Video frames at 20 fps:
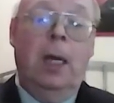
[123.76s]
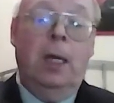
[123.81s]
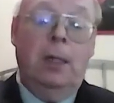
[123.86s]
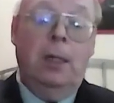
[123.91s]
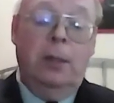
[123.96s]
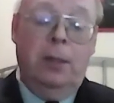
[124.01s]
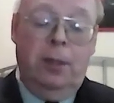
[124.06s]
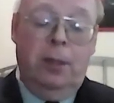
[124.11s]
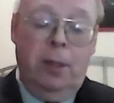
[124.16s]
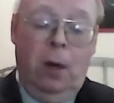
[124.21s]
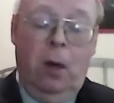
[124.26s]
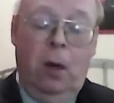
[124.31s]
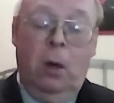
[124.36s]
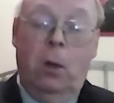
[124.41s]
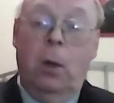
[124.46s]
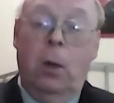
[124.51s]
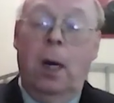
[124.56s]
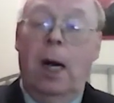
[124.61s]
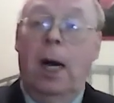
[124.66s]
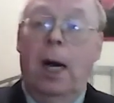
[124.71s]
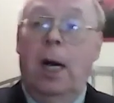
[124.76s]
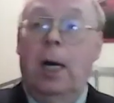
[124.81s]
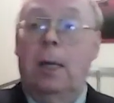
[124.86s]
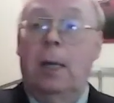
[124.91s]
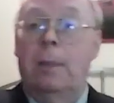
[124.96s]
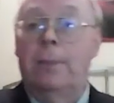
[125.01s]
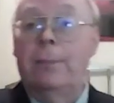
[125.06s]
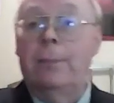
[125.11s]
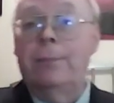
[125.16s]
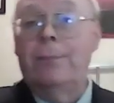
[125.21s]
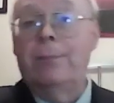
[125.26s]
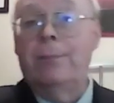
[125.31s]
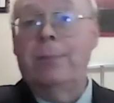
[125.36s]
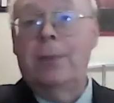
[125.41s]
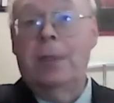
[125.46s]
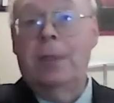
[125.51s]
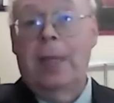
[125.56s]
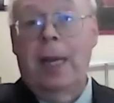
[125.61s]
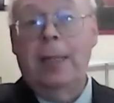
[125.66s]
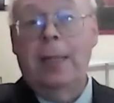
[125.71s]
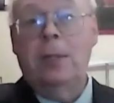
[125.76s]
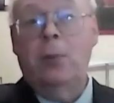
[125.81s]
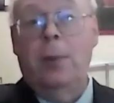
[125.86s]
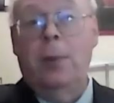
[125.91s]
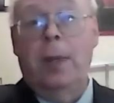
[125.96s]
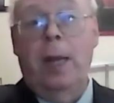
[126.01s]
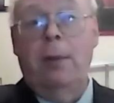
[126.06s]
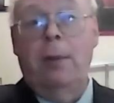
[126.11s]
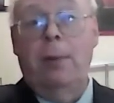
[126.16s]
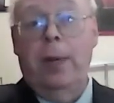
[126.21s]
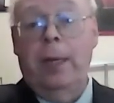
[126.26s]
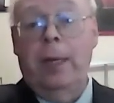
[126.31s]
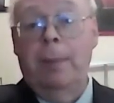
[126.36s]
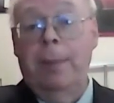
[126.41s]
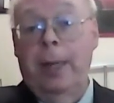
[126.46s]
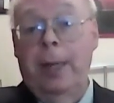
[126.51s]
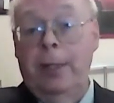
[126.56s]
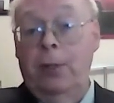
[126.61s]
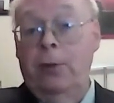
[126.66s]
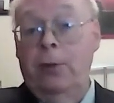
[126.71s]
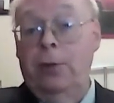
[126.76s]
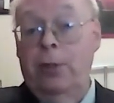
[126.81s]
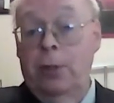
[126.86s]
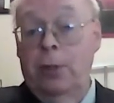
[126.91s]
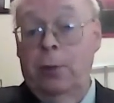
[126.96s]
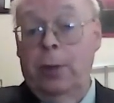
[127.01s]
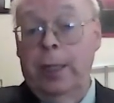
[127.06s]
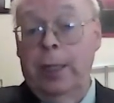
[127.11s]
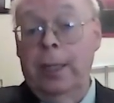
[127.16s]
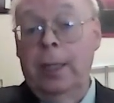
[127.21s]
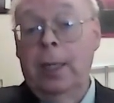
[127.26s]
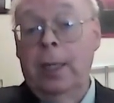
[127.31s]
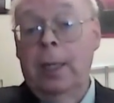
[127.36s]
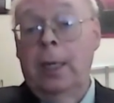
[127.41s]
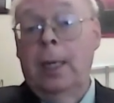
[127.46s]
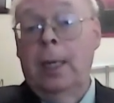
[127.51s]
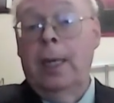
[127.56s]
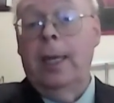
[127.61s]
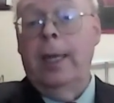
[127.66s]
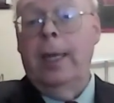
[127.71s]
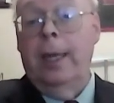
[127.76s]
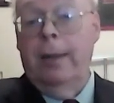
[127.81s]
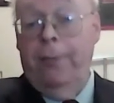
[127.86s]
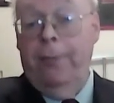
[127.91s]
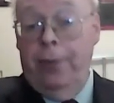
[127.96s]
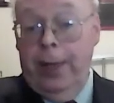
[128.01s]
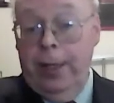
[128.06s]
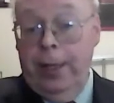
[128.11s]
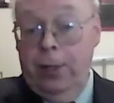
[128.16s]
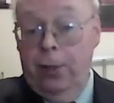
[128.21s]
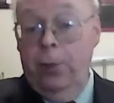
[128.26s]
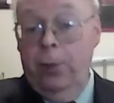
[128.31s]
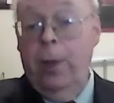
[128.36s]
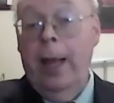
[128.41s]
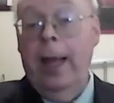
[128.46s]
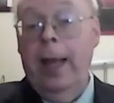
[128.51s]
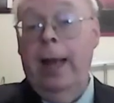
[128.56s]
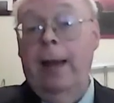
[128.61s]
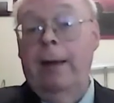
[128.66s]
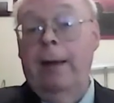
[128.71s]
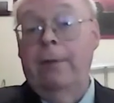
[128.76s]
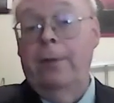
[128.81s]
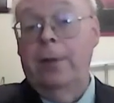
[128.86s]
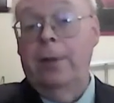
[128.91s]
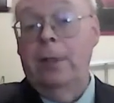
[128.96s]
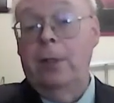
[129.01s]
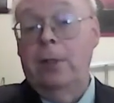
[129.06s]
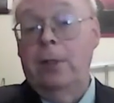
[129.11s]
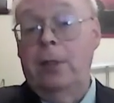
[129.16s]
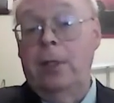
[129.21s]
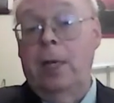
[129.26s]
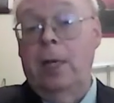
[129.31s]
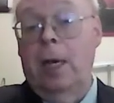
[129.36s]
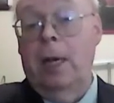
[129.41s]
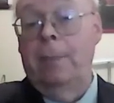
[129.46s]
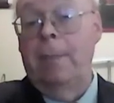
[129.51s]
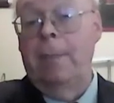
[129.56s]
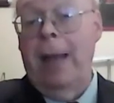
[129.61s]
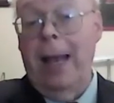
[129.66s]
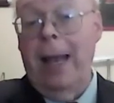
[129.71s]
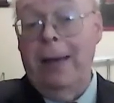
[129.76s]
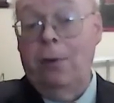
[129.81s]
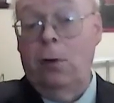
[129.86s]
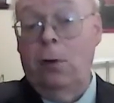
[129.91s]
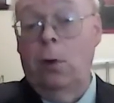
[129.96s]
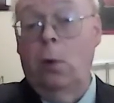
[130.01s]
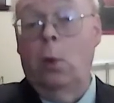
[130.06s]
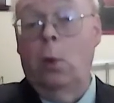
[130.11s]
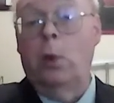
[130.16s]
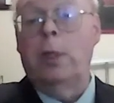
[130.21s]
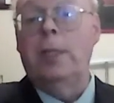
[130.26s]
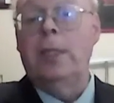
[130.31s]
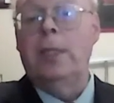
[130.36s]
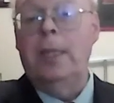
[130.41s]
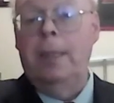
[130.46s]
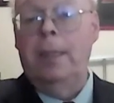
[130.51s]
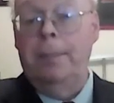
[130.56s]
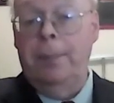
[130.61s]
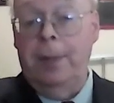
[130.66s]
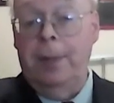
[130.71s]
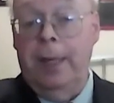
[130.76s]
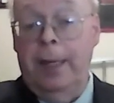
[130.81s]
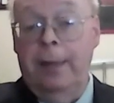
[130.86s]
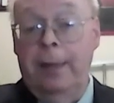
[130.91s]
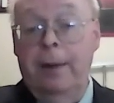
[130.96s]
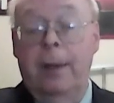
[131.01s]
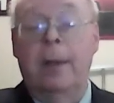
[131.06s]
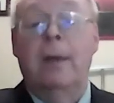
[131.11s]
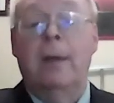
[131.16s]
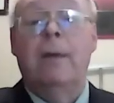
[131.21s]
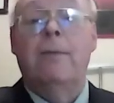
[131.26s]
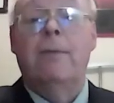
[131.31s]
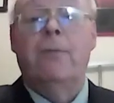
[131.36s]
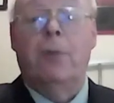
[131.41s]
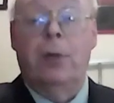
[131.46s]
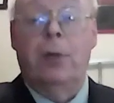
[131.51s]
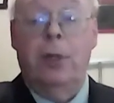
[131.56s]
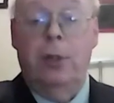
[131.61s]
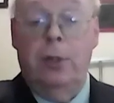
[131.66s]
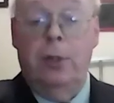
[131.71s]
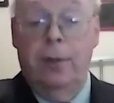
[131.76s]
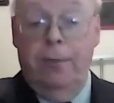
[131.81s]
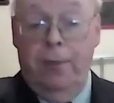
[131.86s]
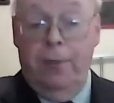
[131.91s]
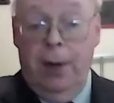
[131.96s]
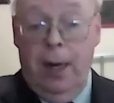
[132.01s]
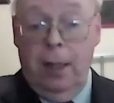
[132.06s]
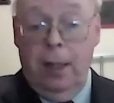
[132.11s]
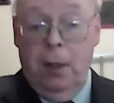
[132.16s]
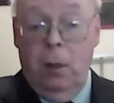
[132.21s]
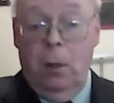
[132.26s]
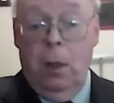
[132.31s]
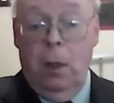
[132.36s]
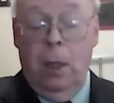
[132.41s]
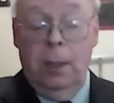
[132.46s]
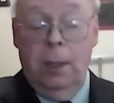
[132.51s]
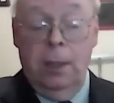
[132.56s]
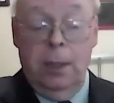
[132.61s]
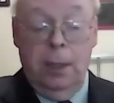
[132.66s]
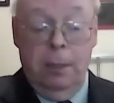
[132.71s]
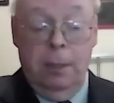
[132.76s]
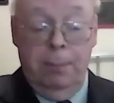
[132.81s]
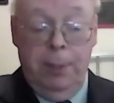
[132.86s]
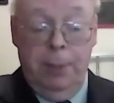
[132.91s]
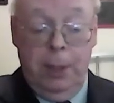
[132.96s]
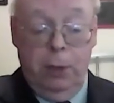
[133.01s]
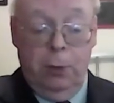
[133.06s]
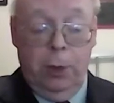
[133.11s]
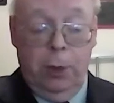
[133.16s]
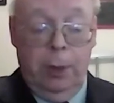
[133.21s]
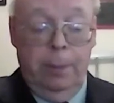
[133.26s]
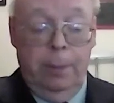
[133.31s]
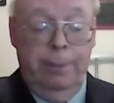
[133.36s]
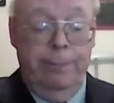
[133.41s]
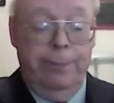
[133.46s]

So that's what I recommend you doing if they do have a macro or a template for you to follow on the computer.